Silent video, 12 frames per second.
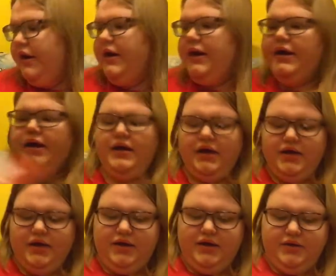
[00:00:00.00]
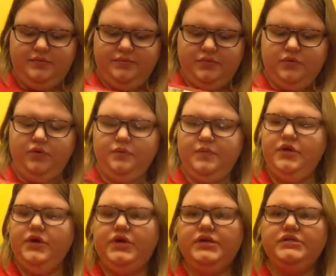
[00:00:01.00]
Oh,
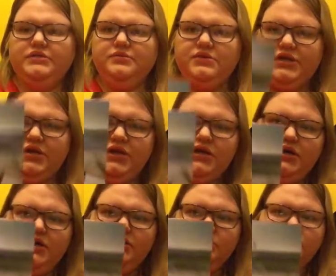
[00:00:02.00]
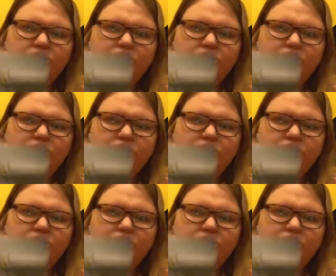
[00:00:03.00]
here it is. Ta-da!